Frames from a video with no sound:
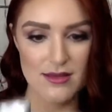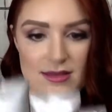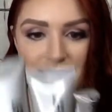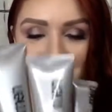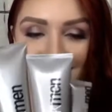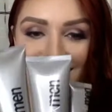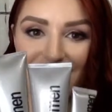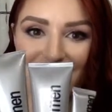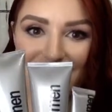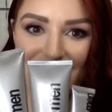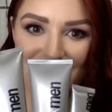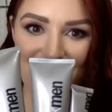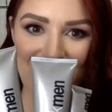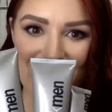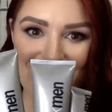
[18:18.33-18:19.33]

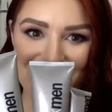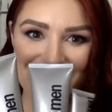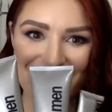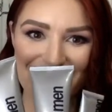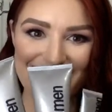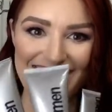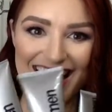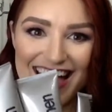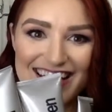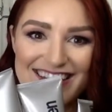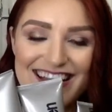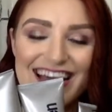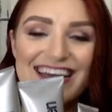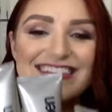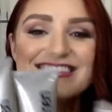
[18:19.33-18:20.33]
skincare line, okay?
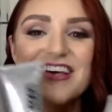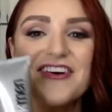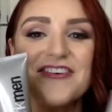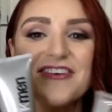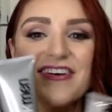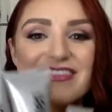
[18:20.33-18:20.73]
So